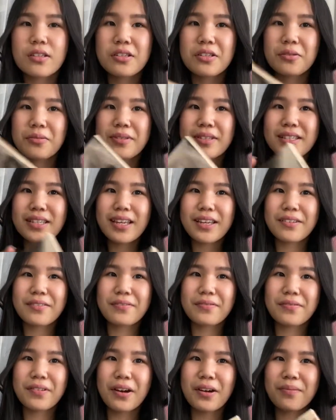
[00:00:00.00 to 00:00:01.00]
So it's like
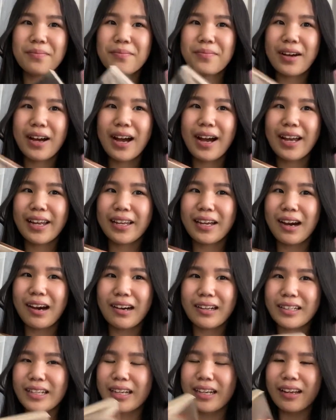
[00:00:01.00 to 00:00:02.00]
from
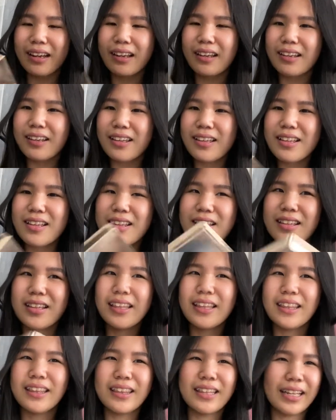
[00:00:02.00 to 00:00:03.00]
Iconic
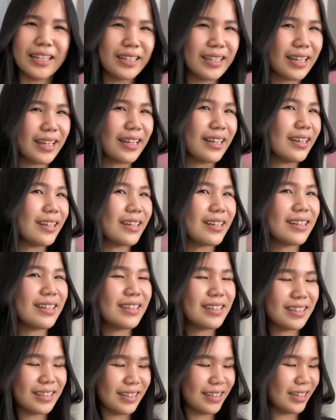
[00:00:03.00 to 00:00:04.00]

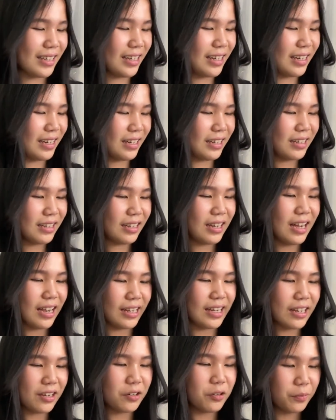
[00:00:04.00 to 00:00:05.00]
London.
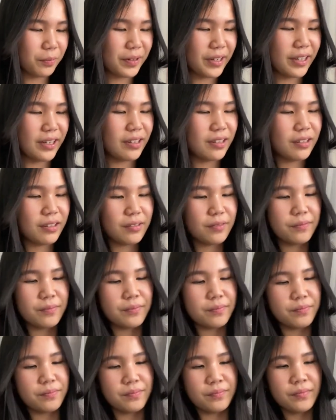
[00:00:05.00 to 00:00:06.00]
I can't open it.
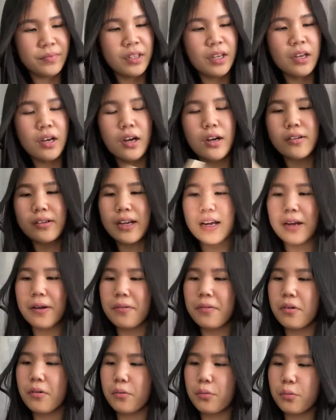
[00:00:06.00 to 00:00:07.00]
Okay.
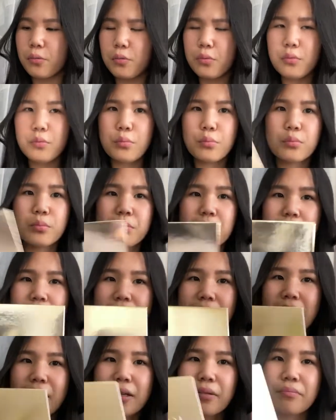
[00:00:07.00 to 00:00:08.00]
Oh,
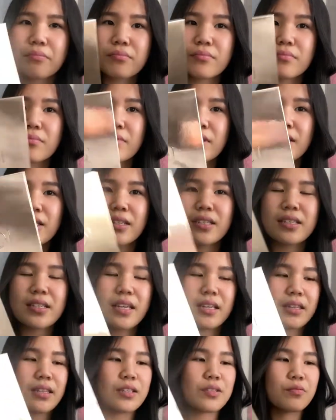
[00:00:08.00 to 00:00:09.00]
okay. It's
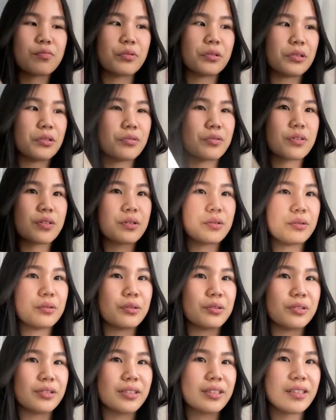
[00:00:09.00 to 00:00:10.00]
like this rose
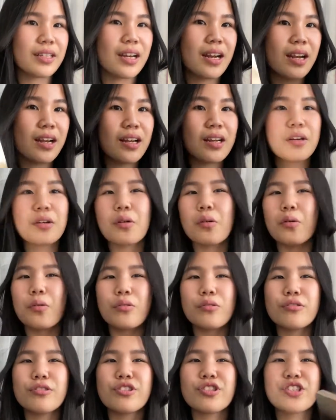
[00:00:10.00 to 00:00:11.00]
gold,
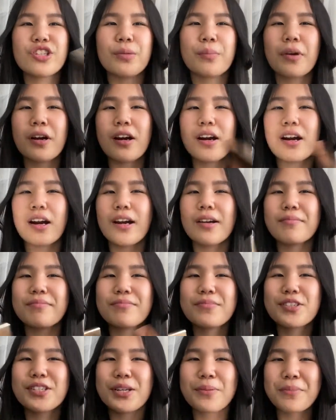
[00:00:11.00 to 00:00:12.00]
gold shimmer,
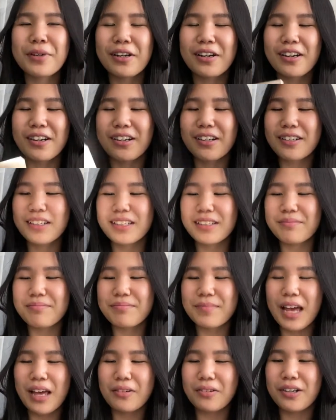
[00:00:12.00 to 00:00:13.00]
shimmer,
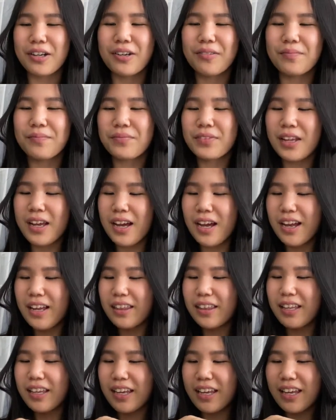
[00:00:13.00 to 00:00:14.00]
I don't know,
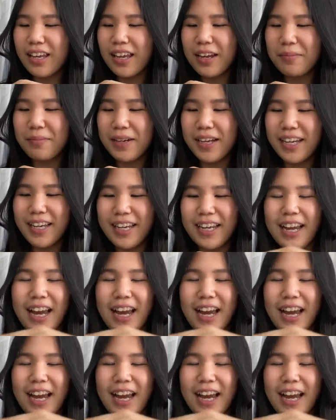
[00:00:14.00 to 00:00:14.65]
thingy, but